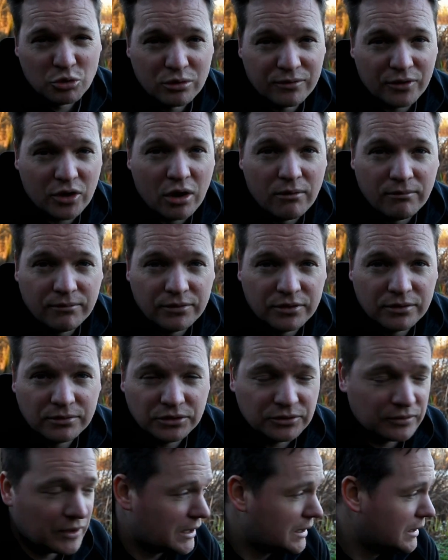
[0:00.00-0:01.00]
of a
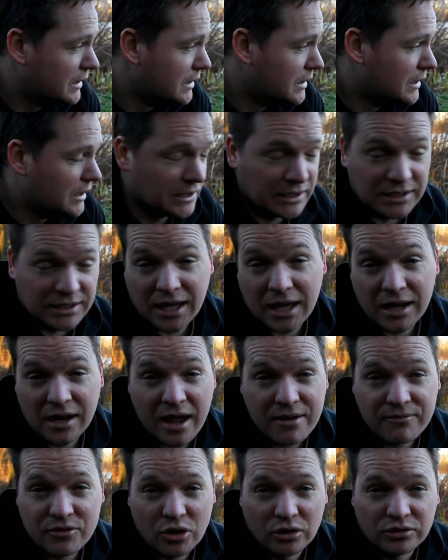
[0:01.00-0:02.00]
confidence thing. And again, I
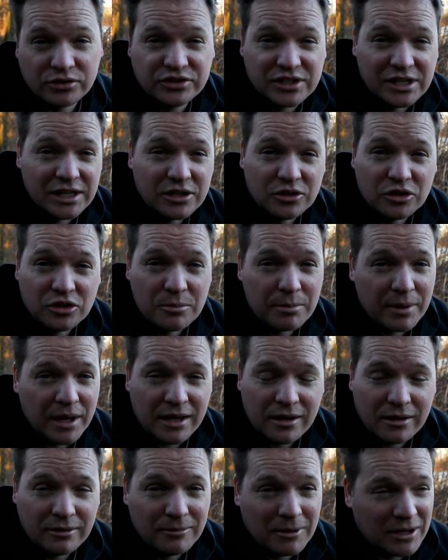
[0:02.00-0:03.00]
haven't gone silly on the bait.